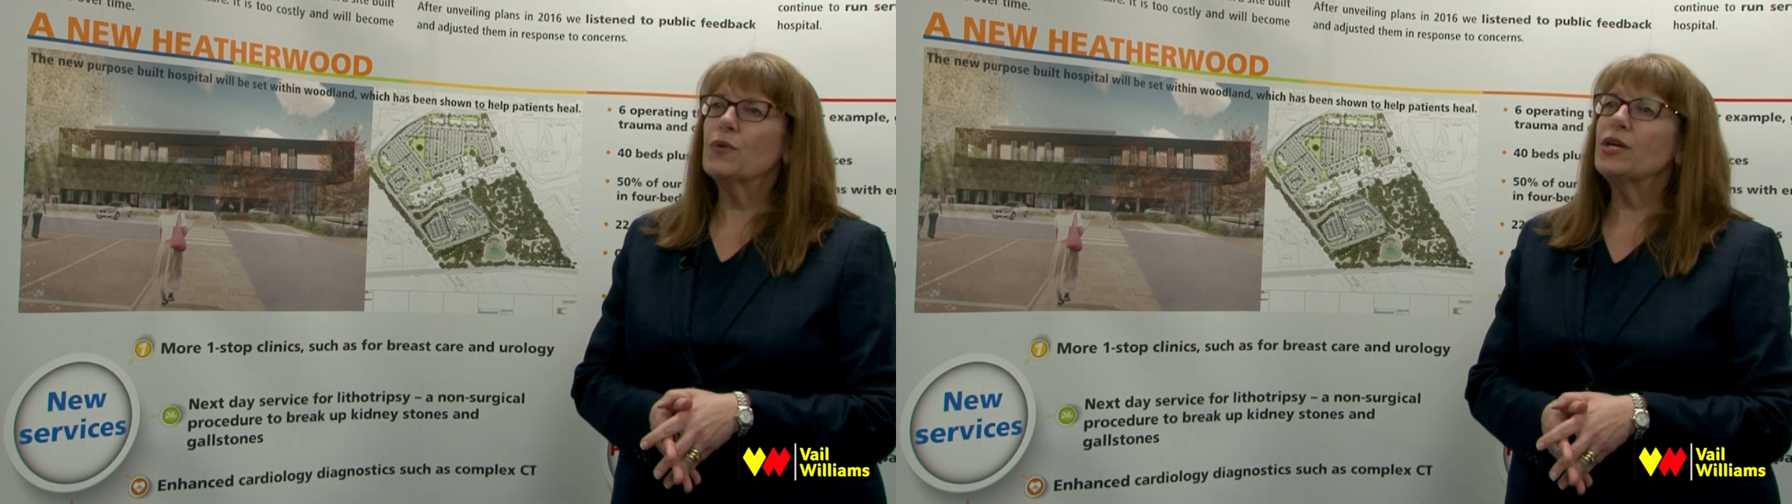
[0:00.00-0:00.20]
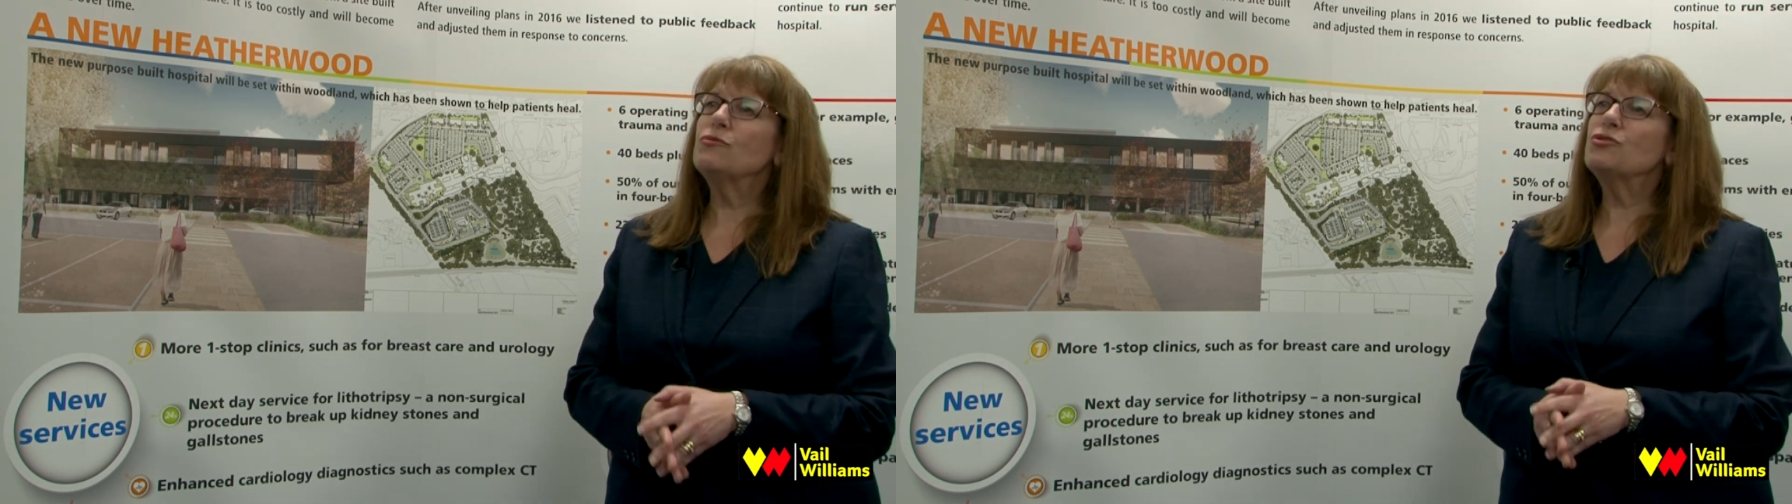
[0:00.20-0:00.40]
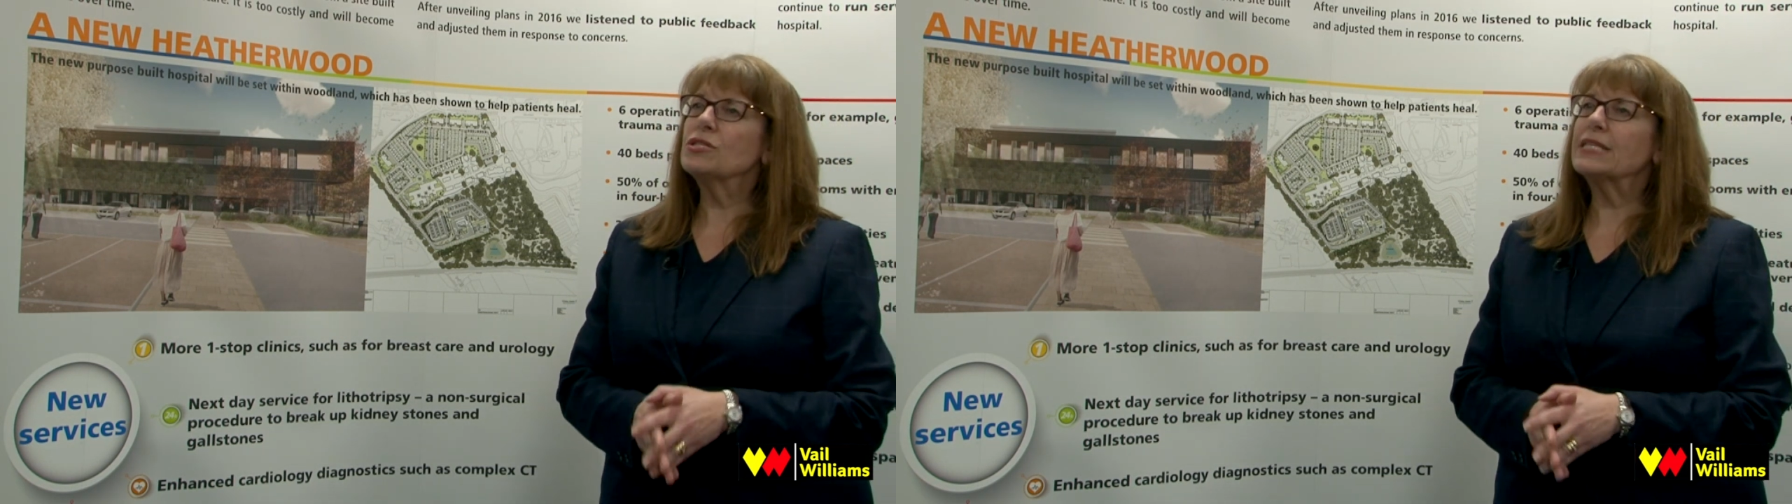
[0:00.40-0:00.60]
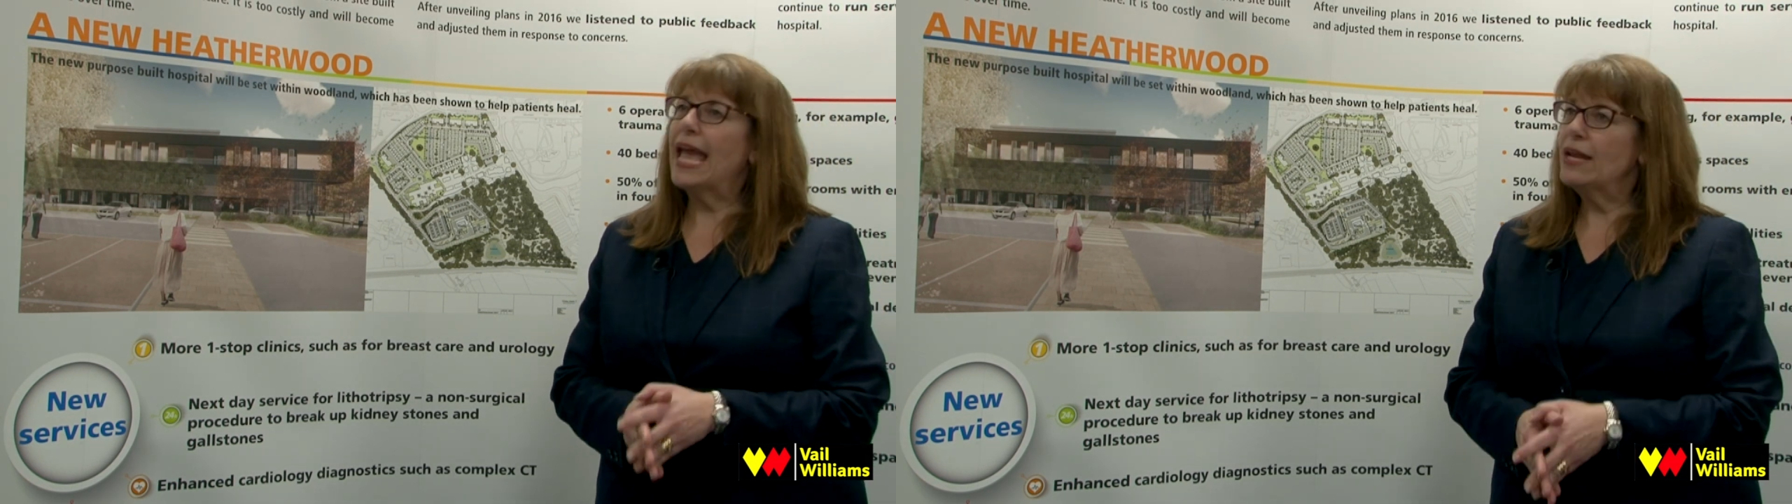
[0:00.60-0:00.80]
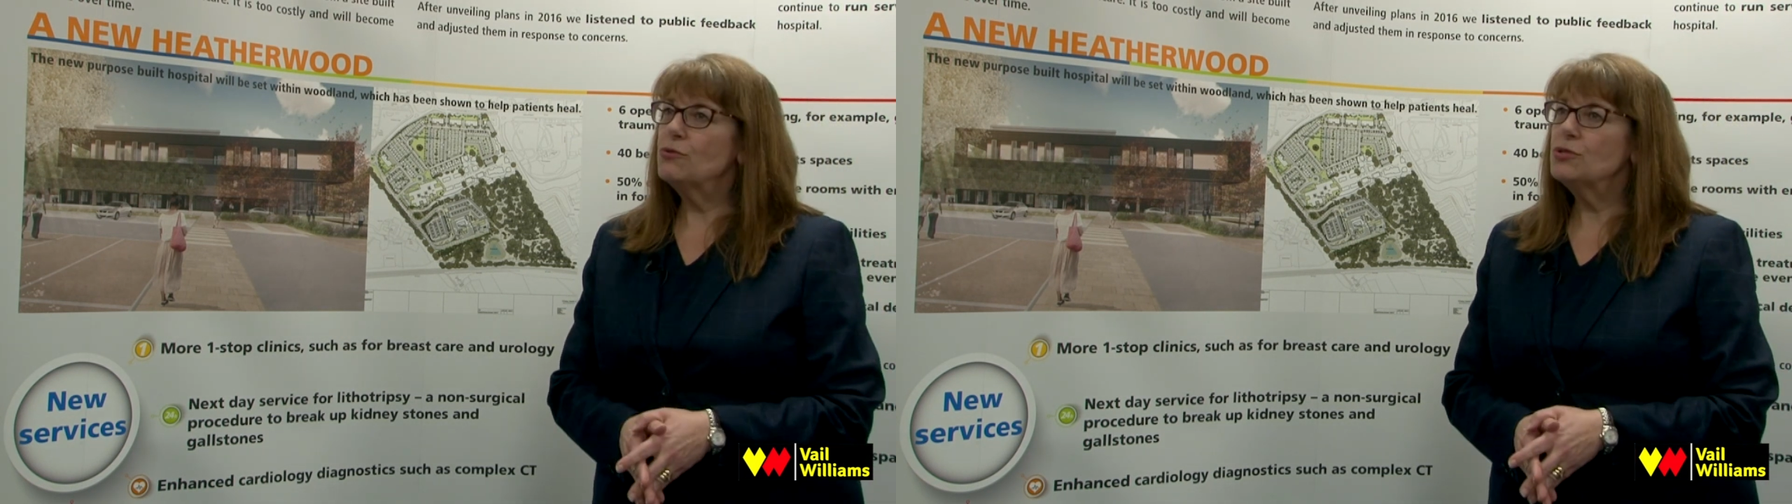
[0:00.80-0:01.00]
is where you just
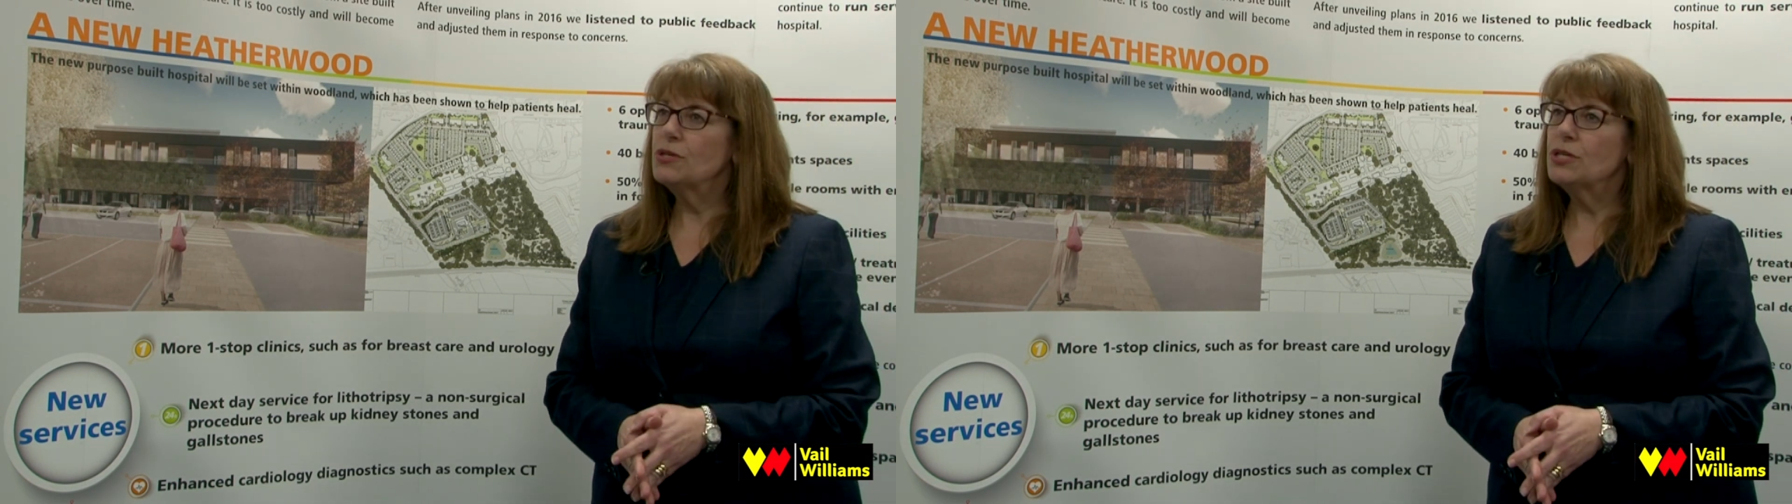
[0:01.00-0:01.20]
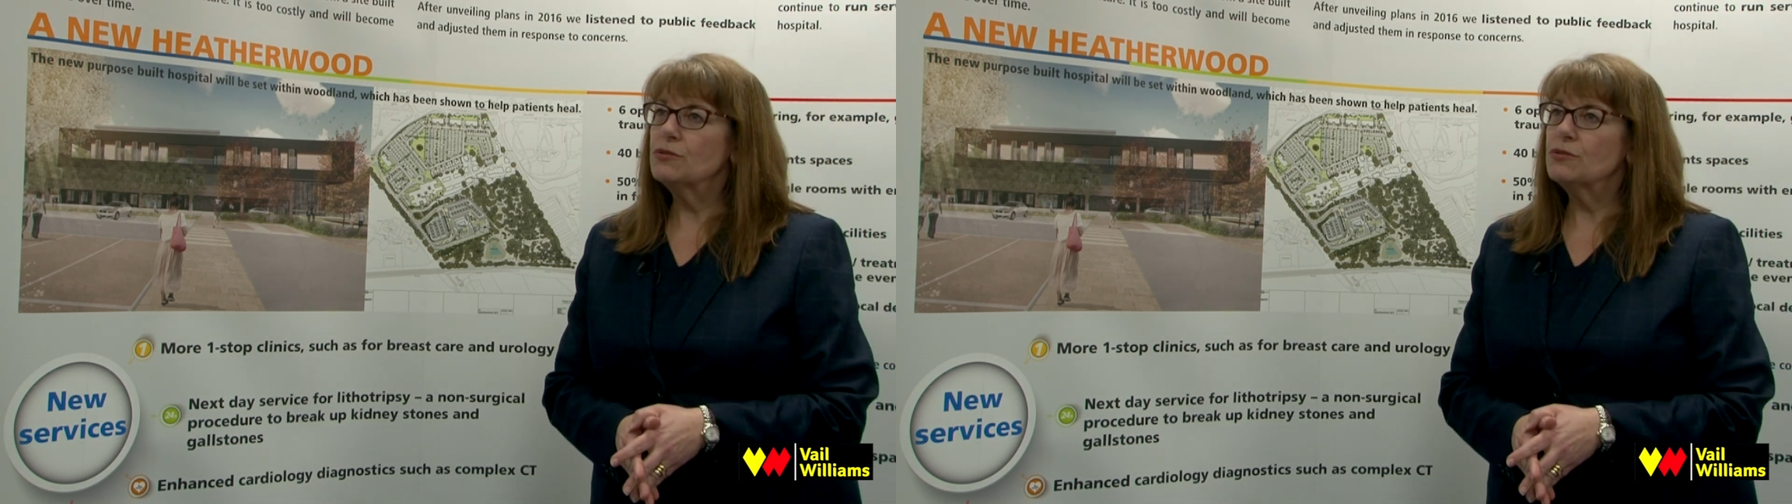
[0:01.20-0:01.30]
cannot do it